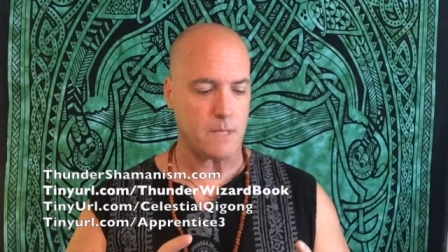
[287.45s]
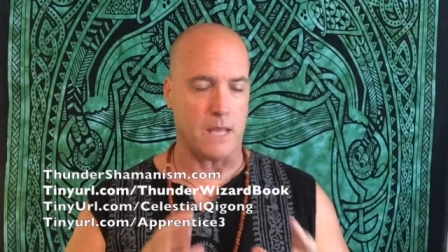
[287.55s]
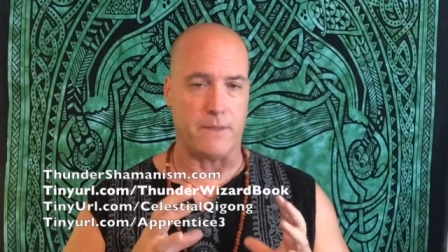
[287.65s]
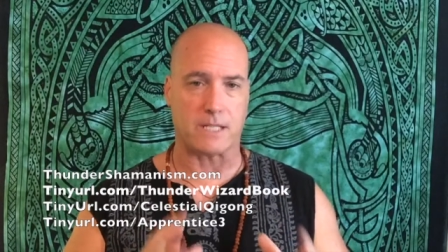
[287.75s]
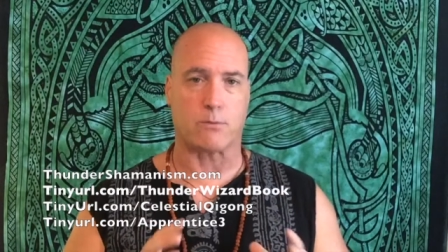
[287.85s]

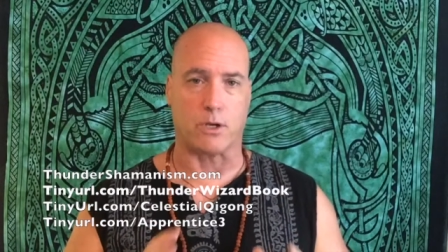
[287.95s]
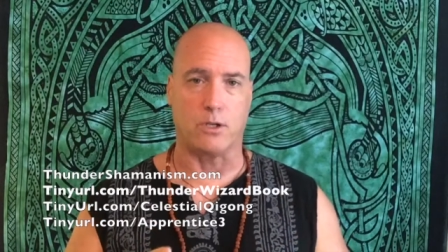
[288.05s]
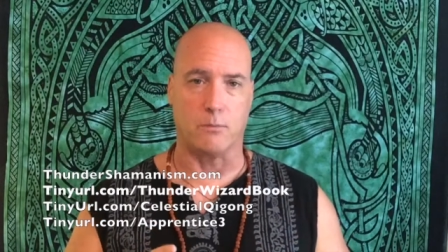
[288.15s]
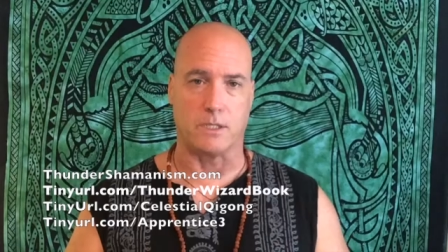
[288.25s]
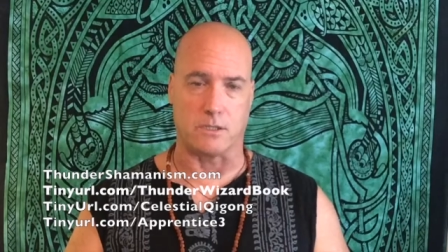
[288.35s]
And that's where
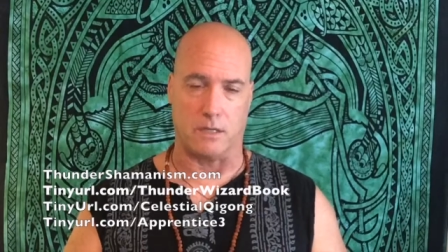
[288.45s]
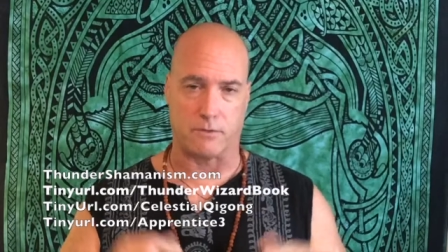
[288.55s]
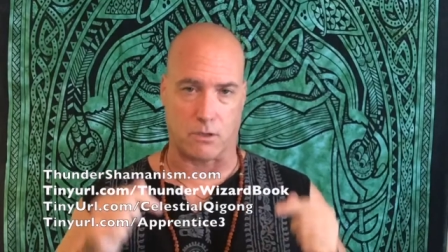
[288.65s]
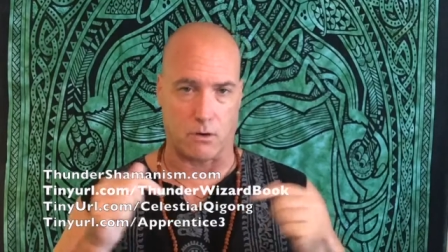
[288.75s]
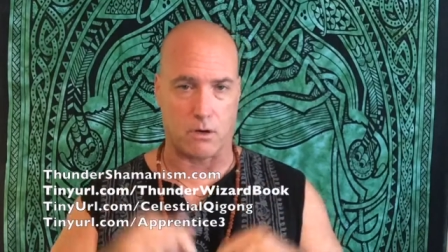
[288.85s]
humans
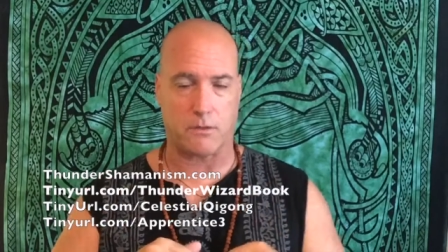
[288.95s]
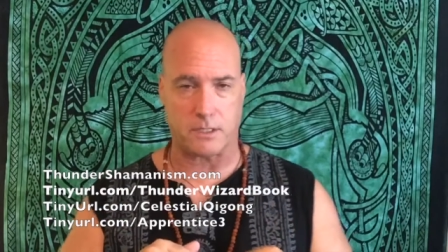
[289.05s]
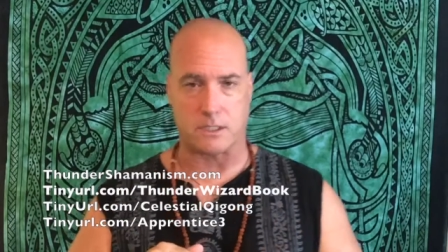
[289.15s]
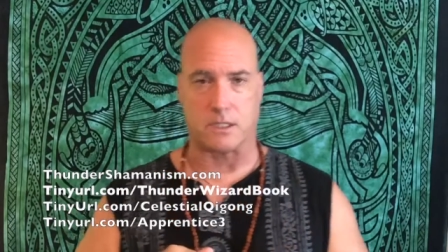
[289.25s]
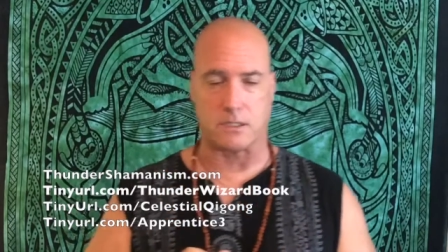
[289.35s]
live. So Earth
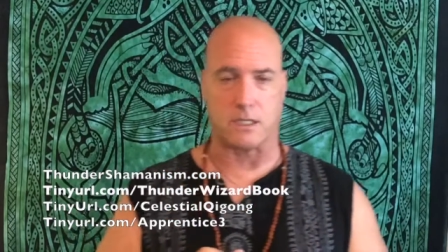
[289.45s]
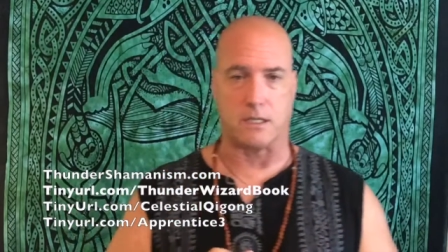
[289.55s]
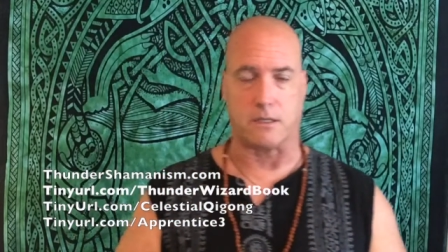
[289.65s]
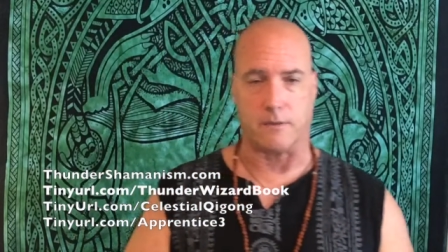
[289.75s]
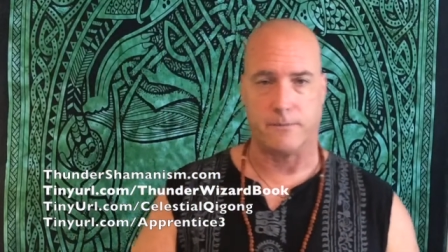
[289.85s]
is in the
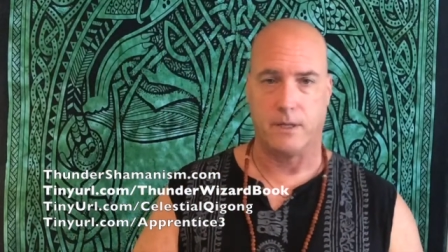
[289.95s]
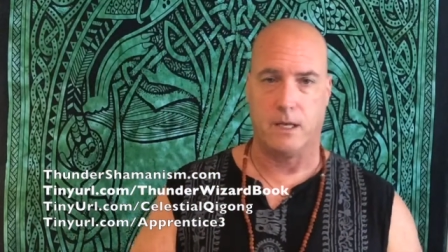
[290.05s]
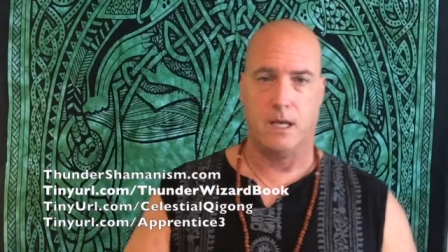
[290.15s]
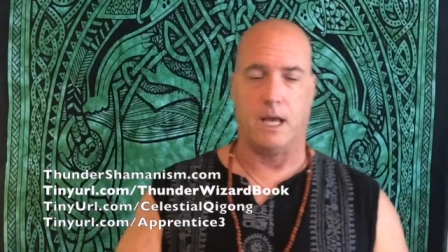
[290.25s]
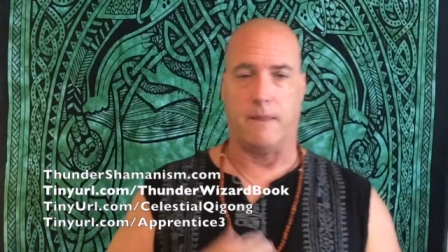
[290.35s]
center,
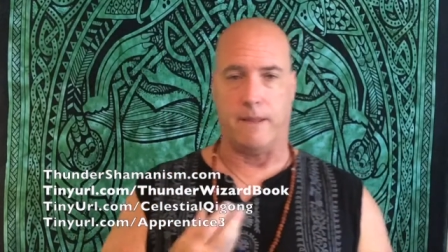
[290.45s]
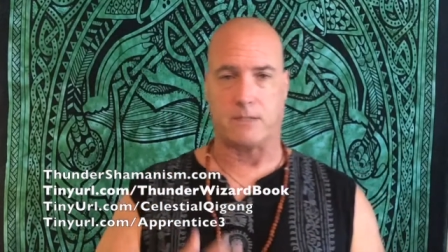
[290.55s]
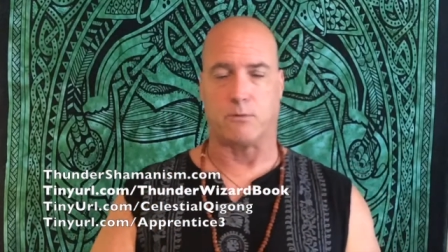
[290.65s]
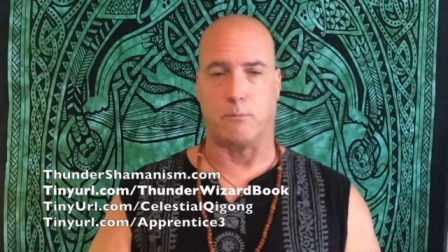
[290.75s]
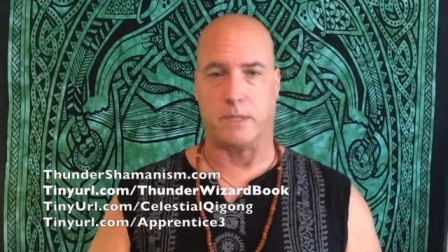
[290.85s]
and
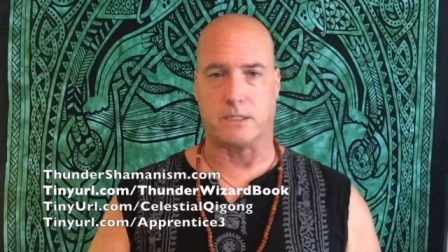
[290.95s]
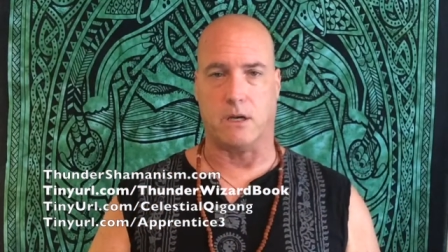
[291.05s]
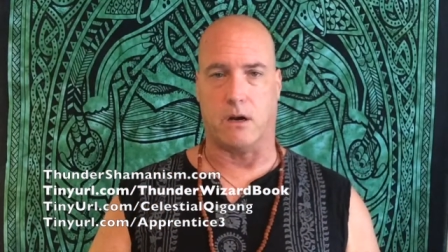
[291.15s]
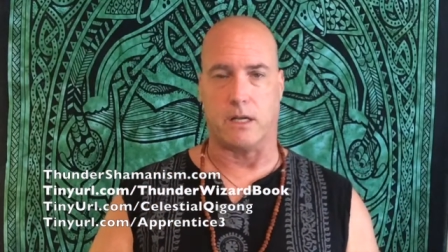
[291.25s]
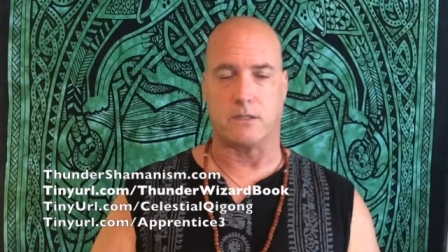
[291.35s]
that's where
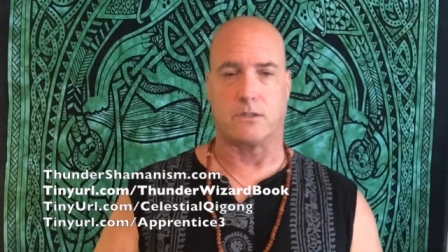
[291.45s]
Midgard is.